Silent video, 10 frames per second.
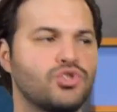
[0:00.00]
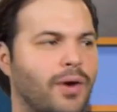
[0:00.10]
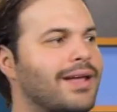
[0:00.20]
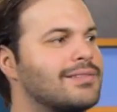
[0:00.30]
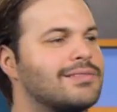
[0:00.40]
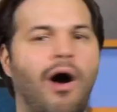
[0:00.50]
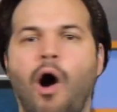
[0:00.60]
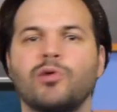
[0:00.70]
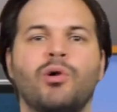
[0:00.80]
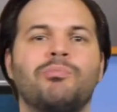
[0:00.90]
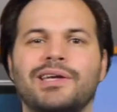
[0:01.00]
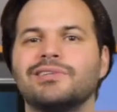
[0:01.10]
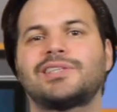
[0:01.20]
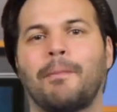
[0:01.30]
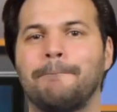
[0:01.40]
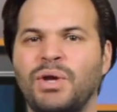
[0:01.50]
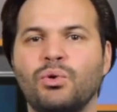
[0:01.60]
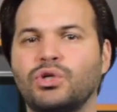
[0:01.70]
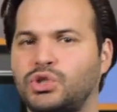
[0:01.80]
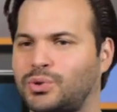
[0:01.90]
trains, automobiles,
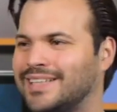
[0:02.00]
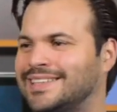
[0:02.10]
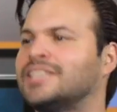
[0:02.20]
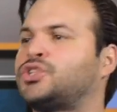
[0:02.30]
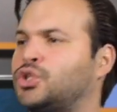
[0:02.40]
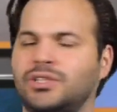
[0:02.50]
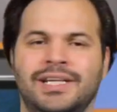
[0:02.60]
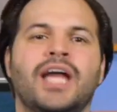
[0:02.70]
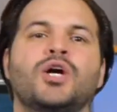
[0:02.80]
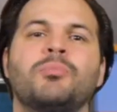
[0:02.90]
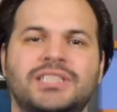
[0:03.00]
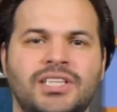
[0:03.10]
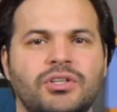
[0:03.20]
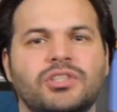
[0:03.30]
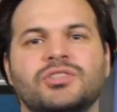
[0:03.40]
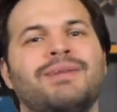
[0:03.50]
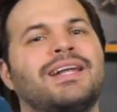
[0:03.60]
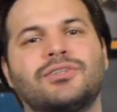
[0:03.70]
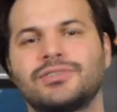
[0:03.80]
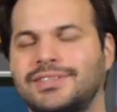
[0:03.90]
computers, transistors, nanomaterials,
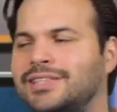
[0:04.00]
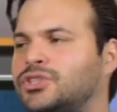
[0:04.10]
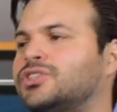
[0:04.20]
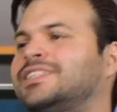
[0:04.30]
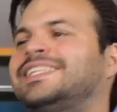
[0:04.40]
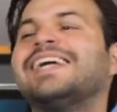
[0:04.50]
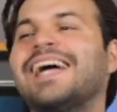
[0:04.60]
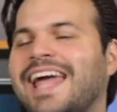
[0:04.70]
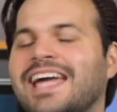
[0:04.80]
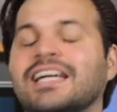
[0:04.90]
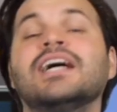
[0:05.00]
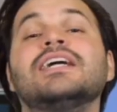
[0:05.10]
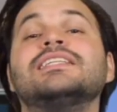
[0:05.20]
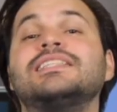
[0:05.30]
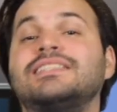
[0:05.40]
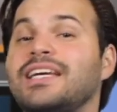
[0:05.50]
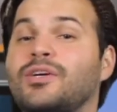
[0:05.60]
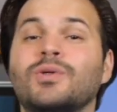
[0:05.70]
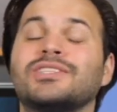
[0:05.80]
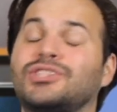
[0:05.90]
medical sensors, DNA,
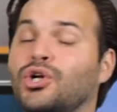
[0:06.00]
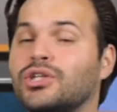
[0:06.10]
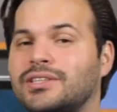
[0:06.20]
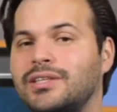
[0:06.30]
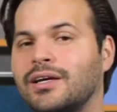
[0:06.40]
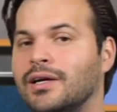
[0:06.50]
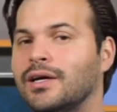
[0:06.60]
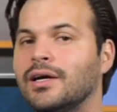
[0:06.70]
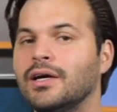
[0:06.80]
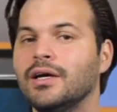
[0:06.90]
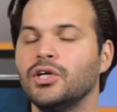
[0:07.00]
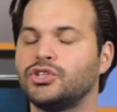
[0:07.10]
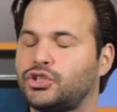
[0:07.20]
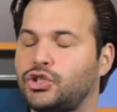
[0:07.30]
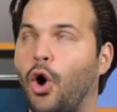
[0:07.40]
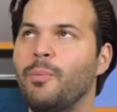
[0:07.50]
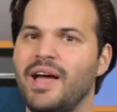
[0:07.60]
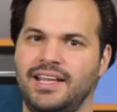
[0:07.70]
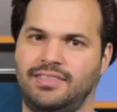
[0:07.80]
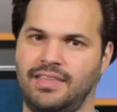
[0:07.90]
sequencers, so
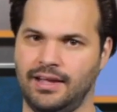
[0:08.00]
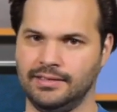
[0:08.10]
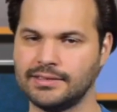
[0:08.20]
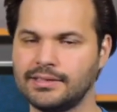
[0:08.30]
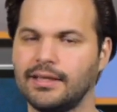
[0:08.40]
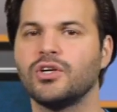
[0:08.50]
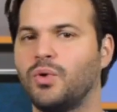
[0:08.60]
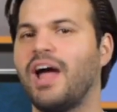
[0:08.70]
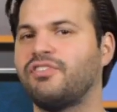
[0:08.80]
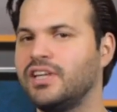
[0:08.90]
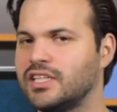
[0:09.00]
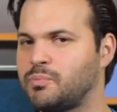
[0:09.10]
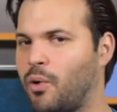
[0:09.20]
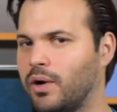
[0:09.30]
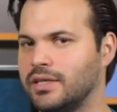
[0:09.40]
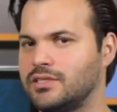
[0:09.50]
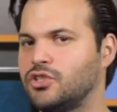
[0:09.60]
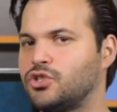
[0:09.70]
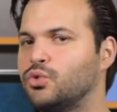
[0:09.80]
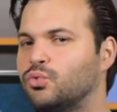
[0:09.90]
many things. Graphene is
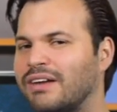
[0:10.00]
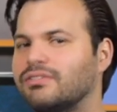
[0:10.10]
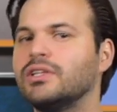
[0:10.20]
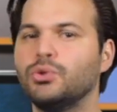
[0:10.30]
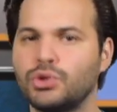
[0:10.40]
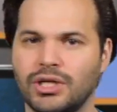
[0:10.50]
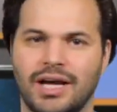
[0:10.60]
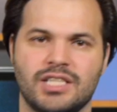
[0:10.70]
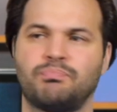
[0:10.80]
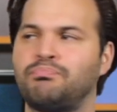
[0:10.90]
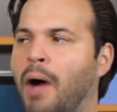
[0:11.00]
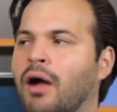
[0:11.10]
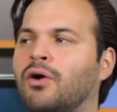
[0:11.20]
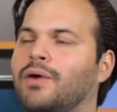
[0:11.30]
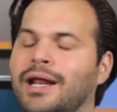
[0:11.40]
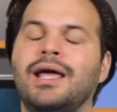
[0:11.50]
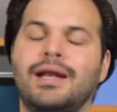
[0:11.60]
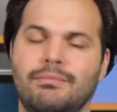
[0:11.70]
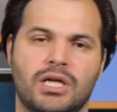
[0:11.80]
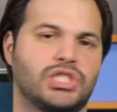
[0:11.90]
poised to revolutionize
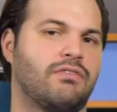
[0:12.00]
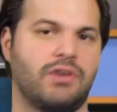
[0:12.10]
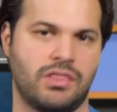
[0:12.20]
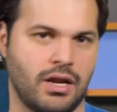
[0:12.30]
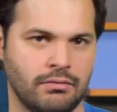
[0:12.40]
pretty much everything.